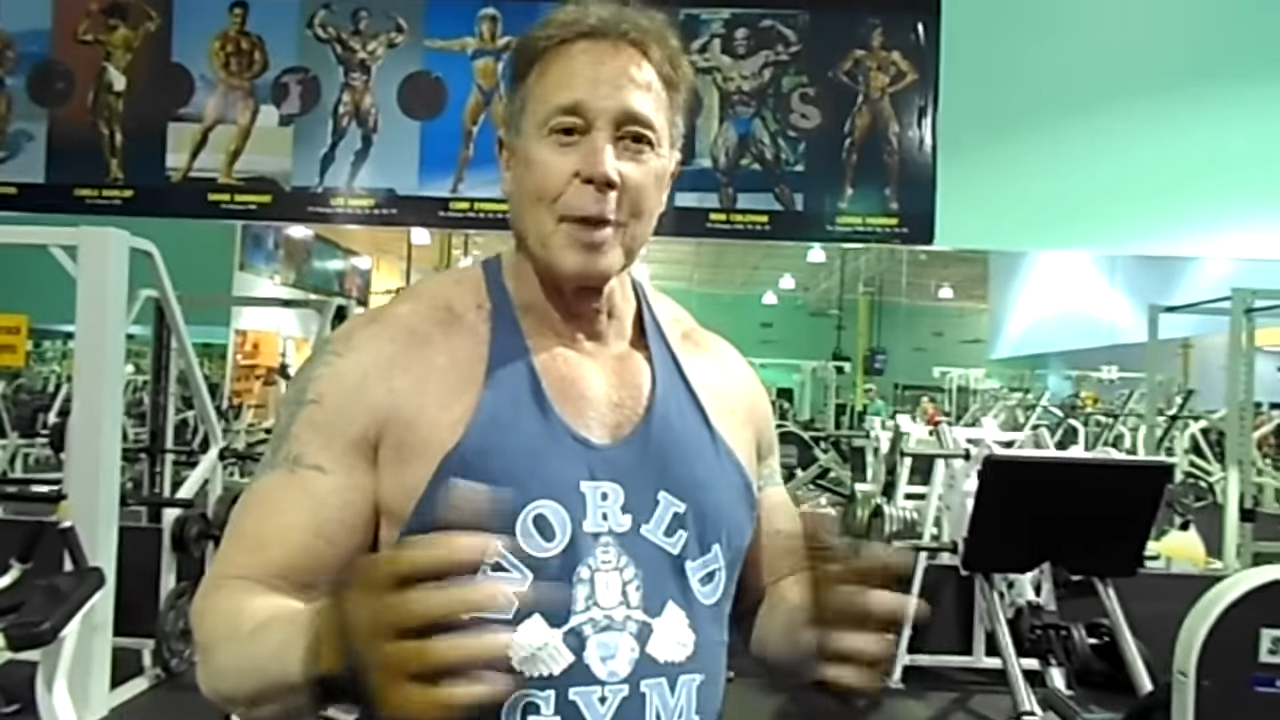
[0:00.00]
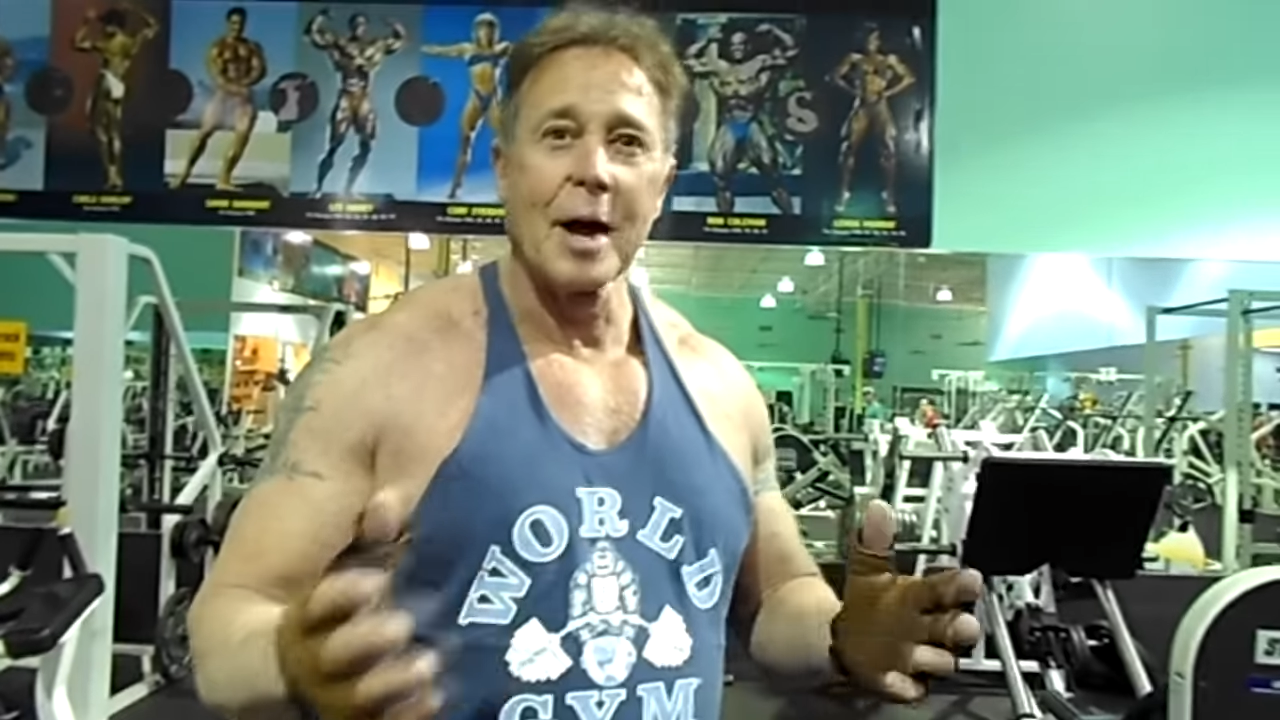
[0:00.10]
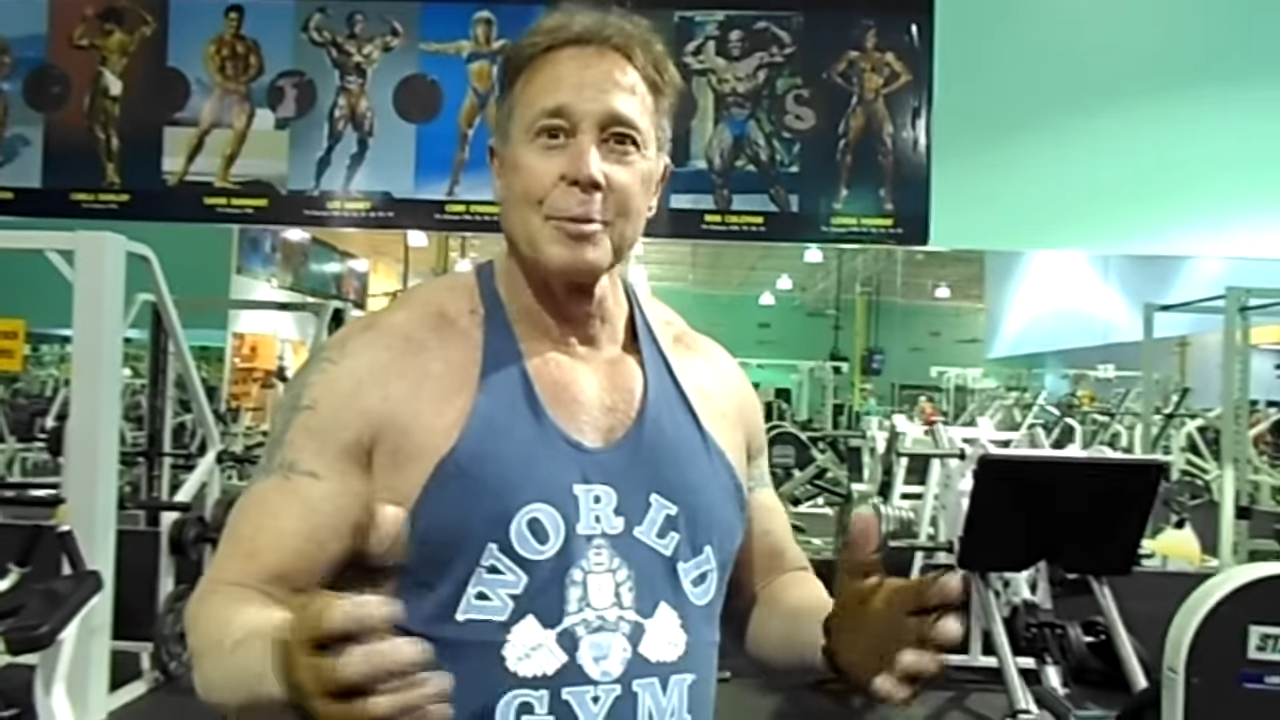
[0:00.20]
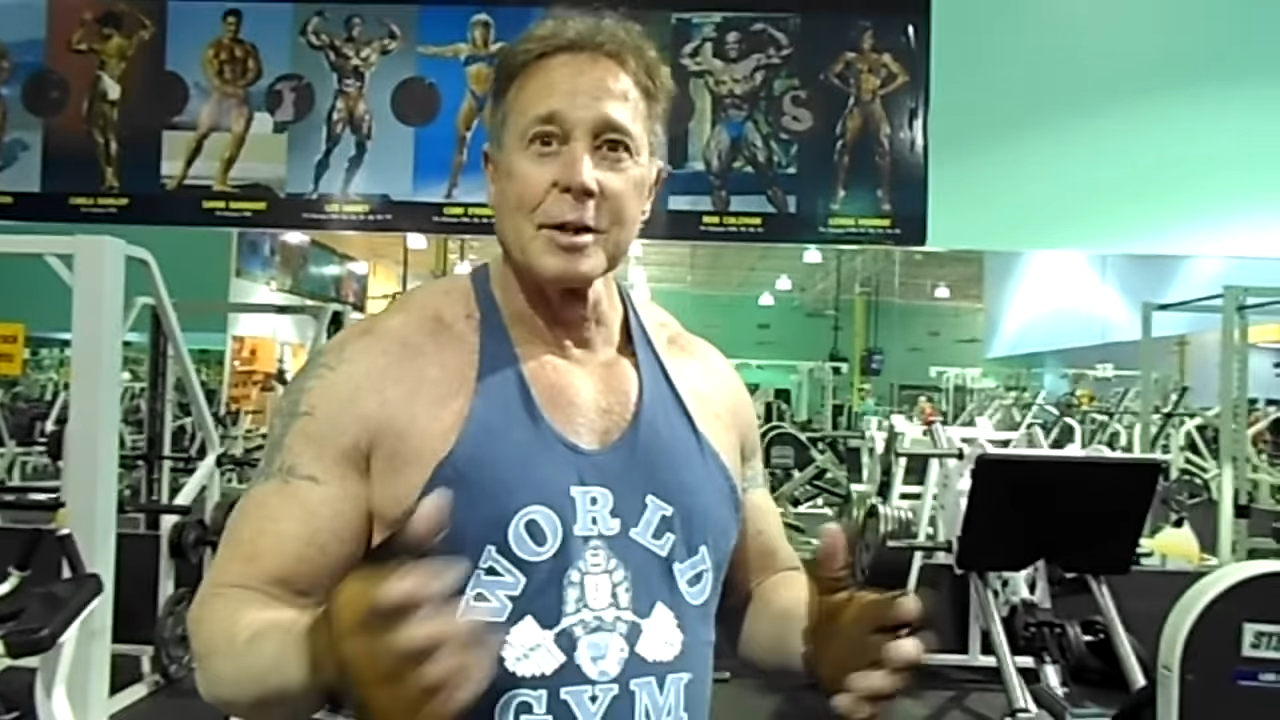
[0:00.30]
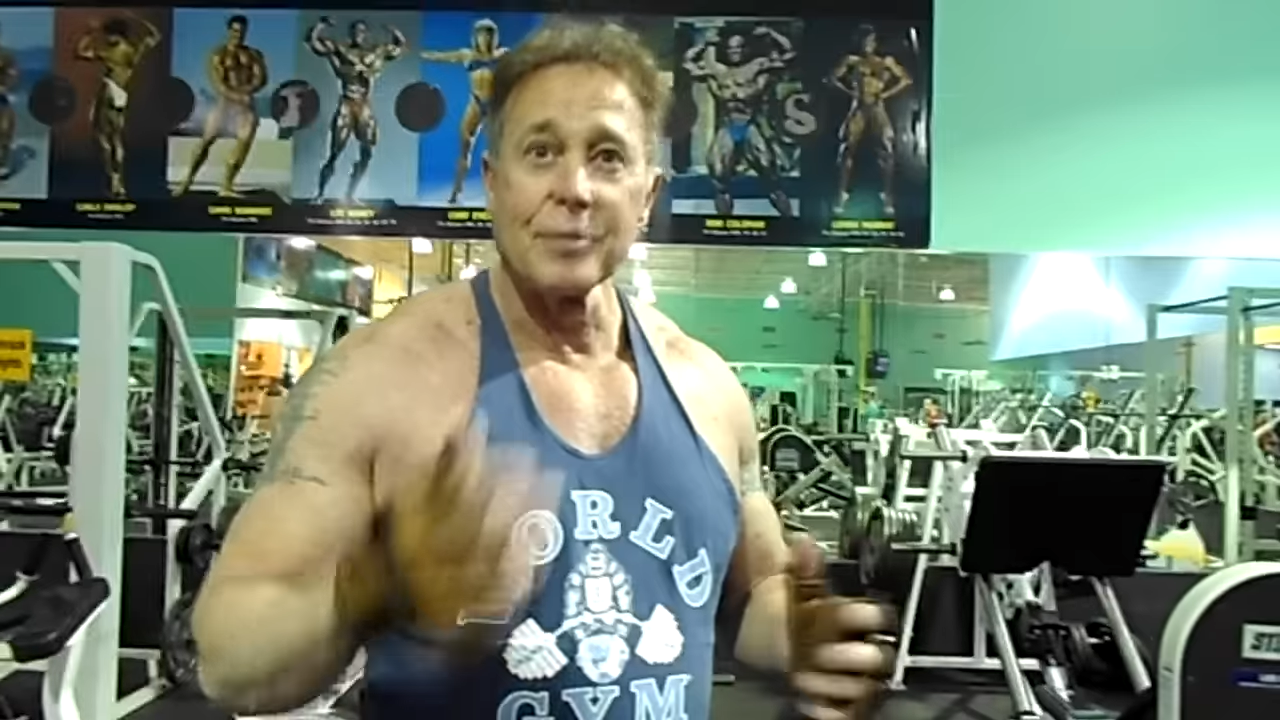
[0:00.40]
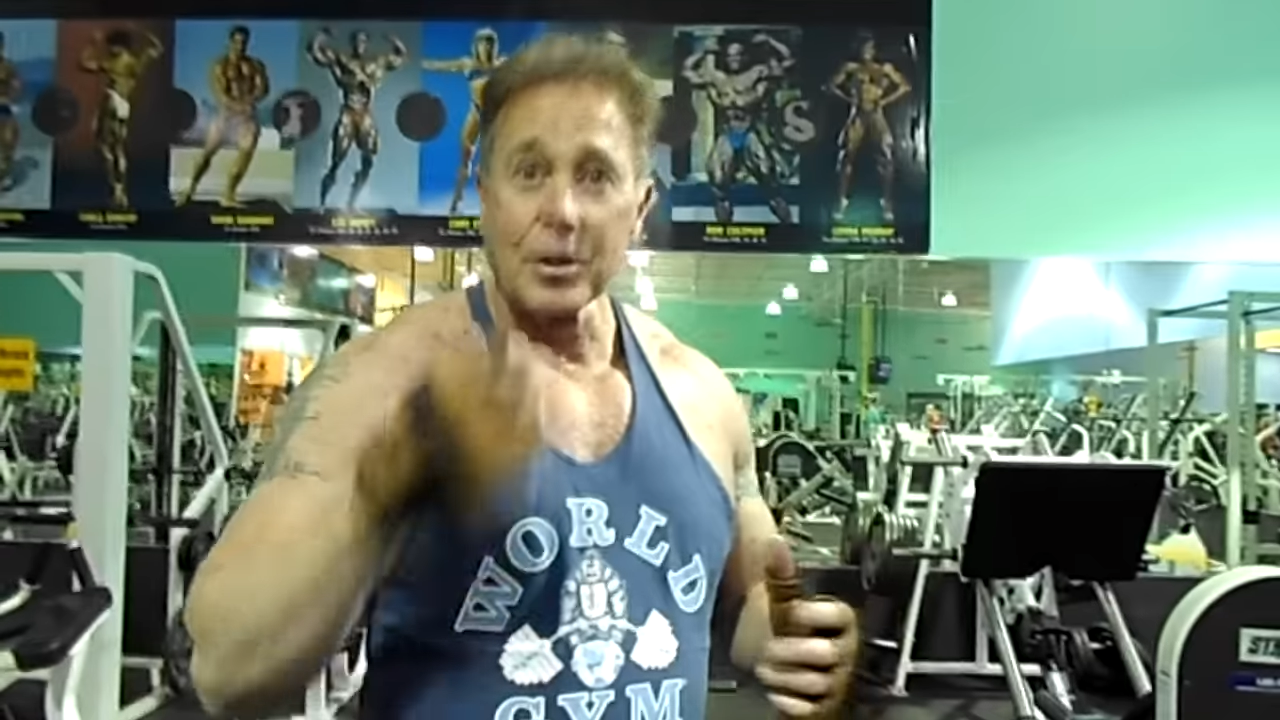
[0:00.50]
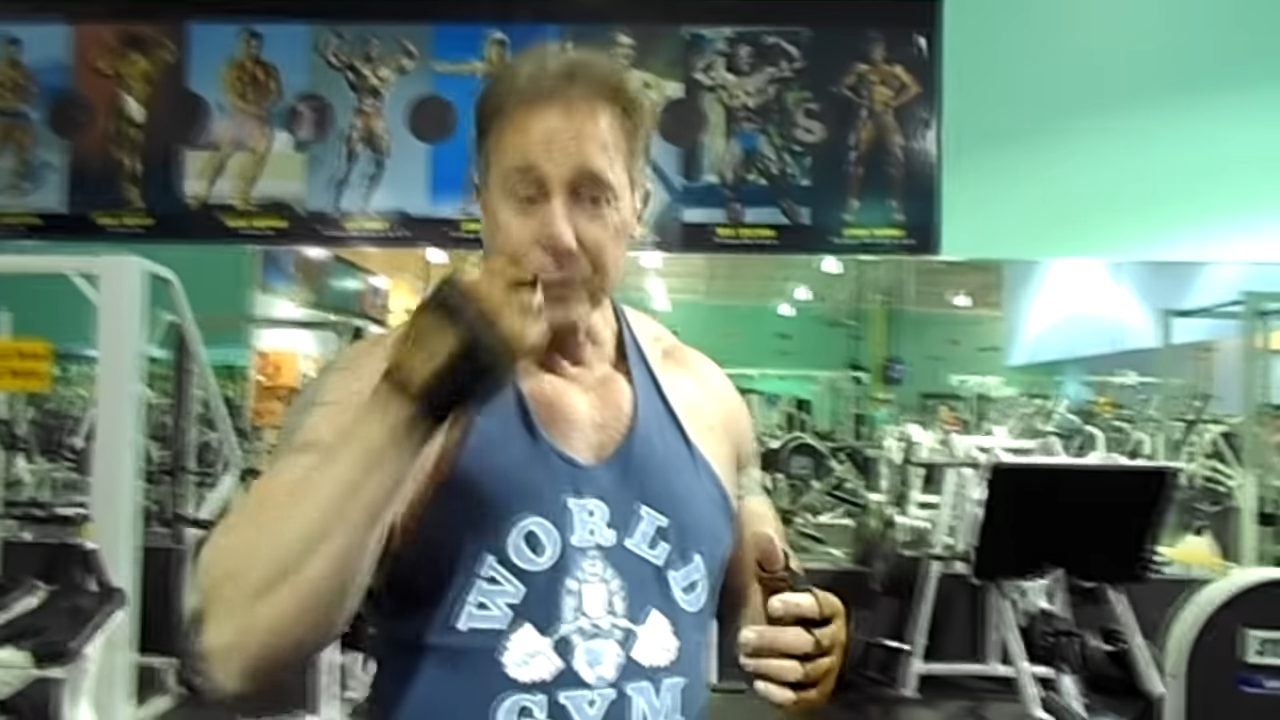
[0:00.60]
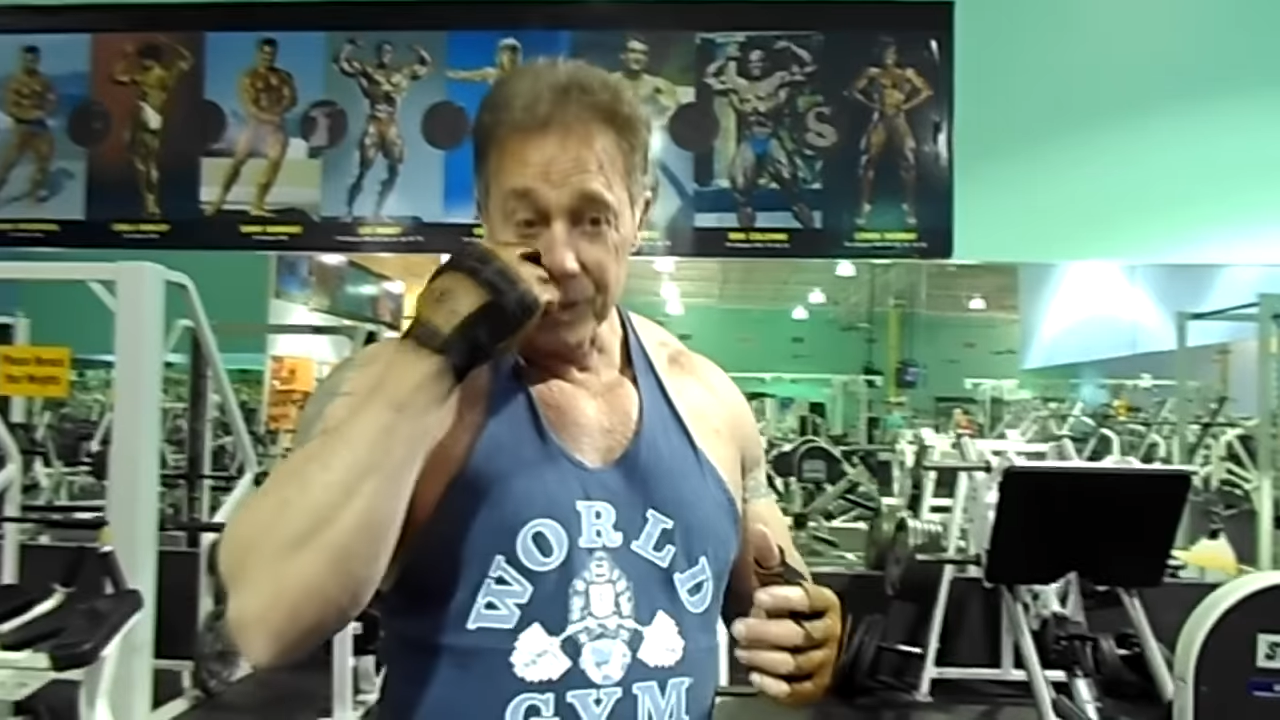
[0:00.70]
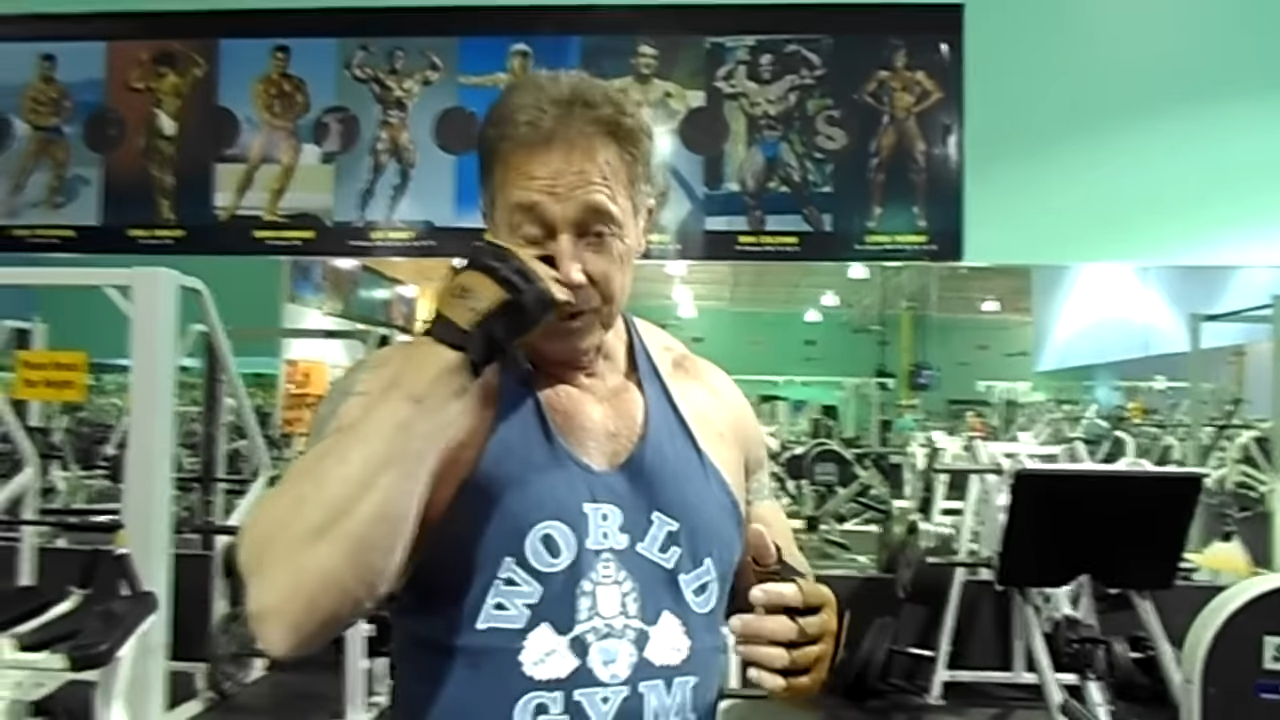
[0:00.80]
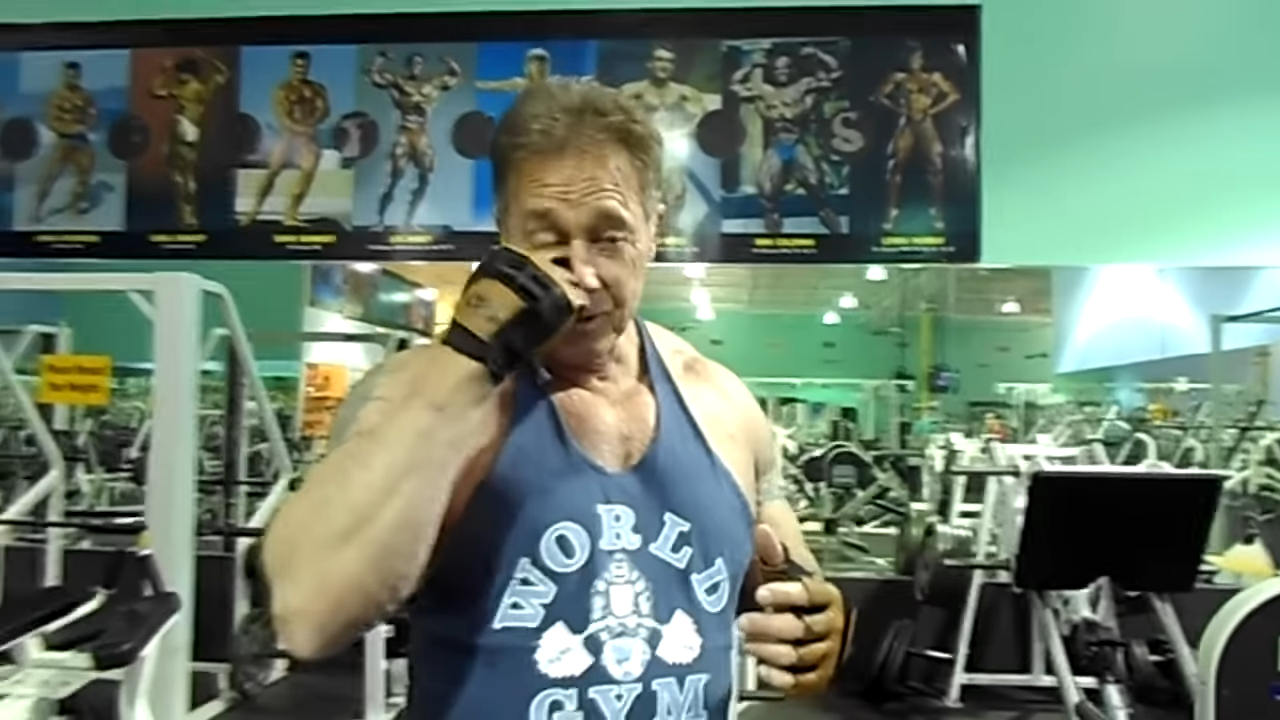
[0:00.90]
They remind me of other
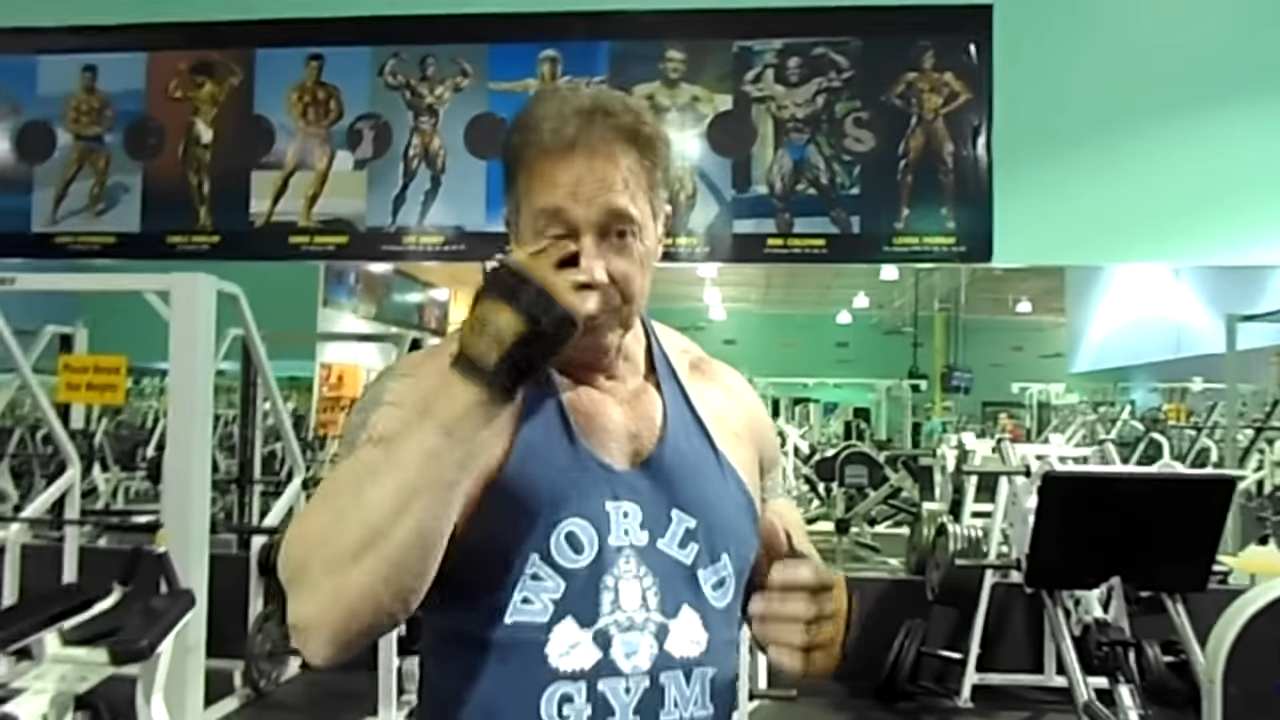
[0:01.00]
no, things.